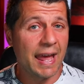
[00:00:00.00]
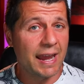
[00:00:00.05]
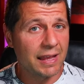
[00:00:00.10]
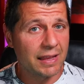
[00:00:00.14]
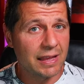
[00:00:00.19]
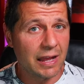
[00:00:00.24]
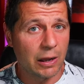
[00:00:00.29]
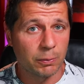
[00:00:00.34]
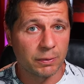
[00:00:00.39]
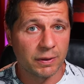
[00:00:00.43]
any
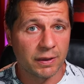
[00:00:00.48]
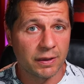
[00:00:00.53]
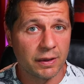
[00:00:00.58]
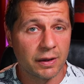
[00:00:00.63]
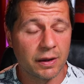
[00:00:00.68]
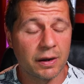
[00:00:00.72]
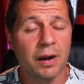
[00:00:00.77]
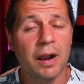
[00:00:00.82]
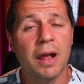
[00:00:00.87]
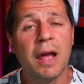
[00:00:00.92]
doubt
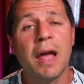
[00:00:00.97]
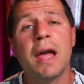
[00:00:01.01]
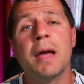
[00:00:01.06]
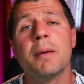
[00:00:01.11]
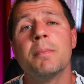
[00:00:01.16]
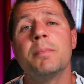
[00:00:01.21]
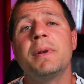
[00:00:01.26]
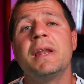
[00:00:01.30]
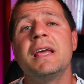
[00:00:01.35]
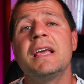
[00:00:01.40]
here,
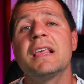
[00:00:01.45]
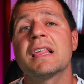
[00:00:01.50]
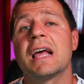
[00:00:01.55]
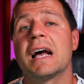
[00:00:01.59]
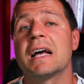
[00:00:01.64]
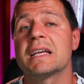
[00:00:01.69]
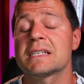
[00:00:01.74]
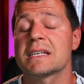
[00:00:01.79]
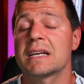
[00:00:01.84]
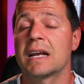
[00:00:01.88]
please
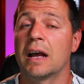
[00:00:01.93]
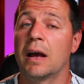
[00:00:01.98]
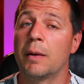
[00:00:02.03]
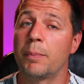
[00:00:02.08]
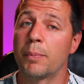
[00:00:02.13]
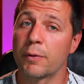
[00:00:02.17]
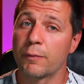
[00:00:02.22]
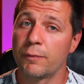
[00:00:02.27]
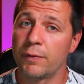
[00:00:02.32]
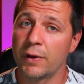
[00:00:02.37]
ask a
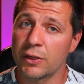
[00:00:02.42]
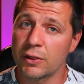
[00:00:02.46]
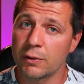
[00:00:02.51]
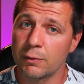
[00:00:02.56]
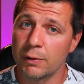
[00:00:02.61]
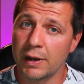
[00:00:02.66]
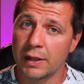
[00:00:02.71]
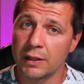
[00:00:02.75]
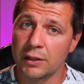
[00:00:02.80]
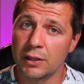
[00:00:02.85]

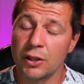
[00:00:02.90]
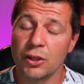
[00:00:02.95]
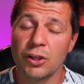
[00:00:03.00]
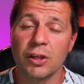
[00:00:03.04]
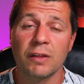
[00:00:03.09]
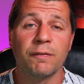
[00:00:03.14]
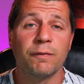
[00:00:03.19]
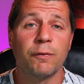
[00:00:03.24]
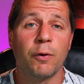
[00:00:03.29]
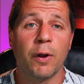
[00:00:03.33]
professional
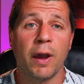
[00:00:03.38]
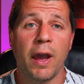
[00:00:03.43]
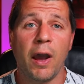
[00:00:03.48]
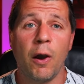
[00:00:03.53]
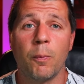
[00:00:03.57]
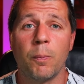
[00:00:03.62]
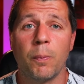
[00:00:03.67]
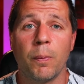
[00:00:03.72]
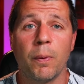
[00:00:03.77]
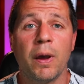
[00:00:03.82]
electrician for
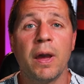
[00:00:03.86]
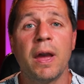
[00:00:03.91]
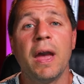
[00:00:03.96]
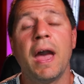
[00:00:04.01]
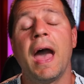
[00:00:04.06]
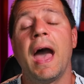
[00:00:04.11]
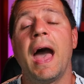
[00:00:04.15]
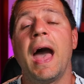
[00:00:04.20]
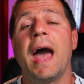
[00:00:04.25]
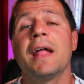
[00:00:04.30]
help
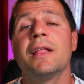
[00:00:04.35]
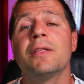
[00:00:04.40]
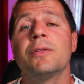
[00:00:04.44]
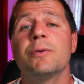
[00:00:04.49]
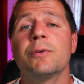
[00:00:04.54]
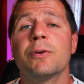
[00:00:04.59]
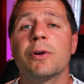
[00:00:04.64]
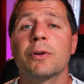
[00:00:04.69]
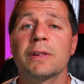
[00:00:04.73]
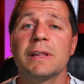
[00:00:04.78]
and
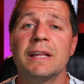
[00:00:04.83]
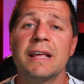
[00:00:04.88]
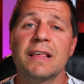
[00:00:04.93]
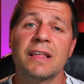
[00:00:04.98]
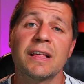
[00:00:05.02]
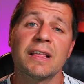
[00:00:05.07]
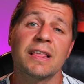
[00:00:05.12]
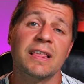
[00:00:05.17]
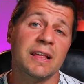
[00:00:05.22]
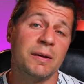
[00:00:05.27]
do not
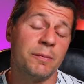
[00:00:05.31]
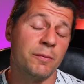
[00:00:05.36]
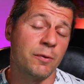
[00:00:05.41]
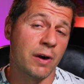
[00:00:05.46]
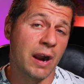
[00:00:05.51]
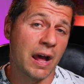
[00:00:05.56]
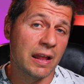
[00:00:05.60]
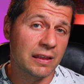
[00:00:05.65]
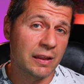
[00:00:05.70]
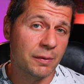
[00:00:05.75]
listen some
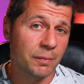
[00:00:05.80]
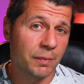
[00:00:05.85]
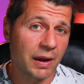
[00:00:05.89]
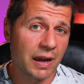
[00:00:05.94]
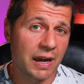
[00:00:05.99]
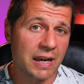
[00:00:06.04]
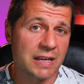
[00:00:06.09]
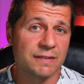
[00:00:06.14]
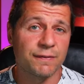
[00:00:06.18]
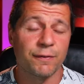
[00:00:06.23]
random
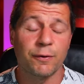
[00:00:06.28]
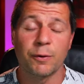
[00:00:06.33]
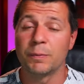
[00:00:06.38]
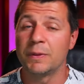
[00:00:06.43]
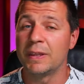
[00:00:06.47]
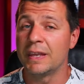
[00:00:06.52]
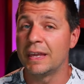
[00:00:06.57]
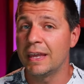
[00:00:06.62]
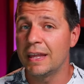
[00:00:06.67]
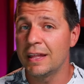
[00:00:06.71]
guys from
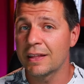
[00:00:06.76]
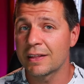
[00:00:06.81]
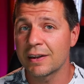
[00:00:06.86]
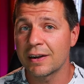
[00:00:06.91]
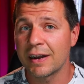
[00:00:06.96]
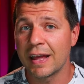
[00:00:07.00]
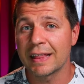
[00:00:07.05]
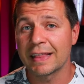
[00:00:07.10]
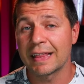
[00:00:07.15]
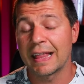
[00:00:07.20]
the
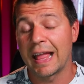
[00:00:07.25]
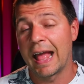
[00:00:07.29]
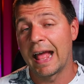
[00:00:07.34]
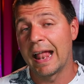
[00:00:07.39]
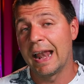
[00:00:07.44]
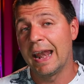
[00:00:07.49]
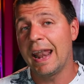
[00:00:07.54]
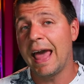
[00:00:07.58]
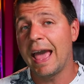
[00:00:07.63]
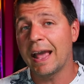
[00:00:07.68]
internet
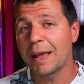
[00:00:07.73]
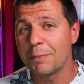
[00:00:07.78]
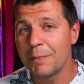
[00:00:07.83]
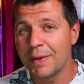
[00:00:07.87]
like